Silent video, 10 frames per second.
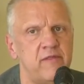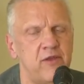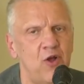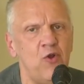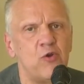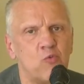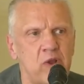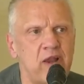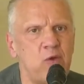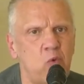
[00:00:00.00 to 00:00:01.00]
The hmm. only
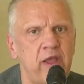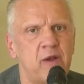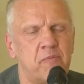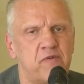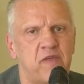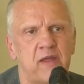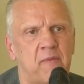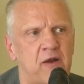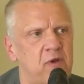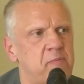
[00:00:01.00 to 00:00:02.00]
really way to protect
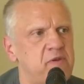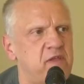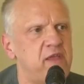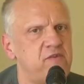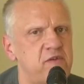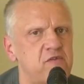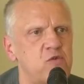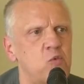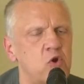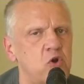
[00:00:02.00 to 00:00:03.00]
my reputation is
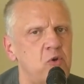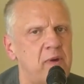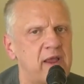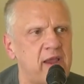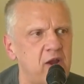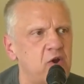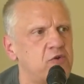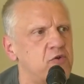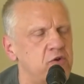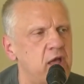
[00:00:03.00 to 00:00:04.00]
to work on my
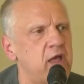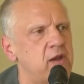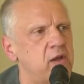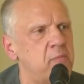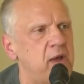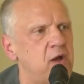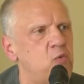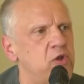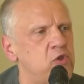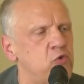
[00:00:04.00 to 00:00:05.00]
character, not about
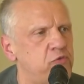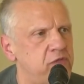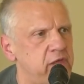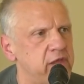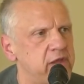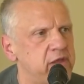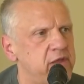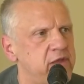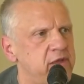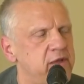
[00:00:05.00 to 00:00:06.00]
what you think.
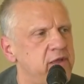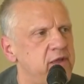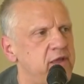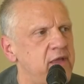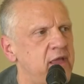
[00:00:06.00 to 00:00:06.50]
Yes. Mm-hmm.